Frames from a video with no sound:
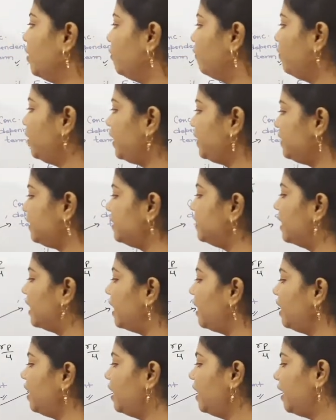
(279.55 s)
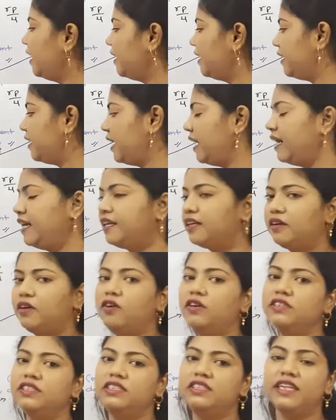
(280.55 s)
with the rate
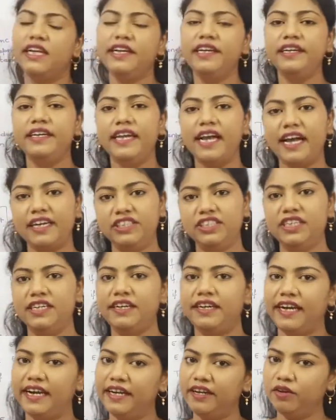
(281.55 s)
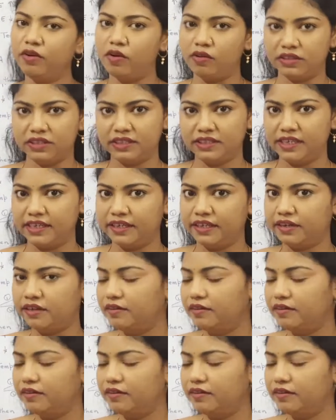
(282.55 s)
constant, reaction rate constant.